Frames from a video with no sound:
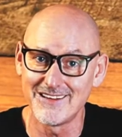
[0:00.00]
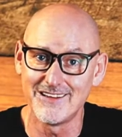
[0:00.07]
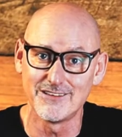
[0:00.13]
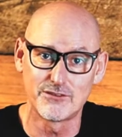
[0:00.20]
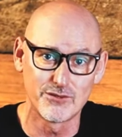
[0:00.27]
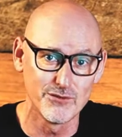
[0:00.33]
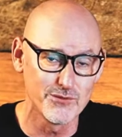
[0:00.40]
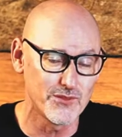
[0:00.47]

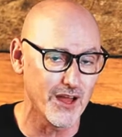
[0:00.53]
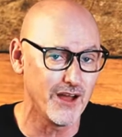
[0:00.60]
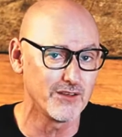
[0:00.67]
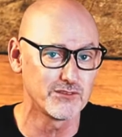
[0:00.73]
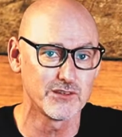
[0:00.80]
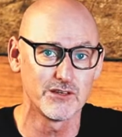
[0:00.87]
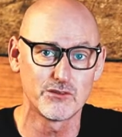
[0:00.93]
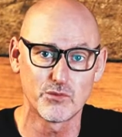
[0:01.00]
in
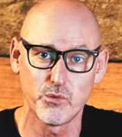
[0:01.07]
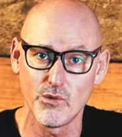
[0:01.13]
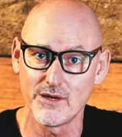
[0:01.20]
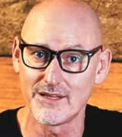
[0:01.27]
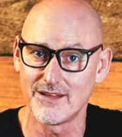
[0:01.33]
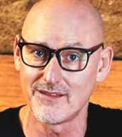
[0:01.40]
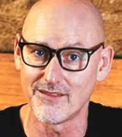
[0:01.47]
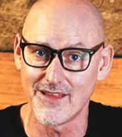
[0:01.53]

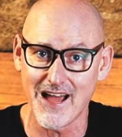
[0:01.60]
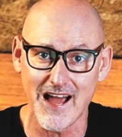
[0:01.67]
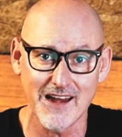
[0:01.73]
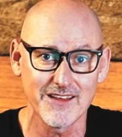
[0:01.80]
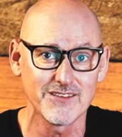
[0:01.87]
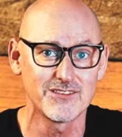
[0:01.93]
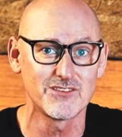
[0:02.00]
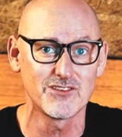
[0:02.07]
2020, a lot has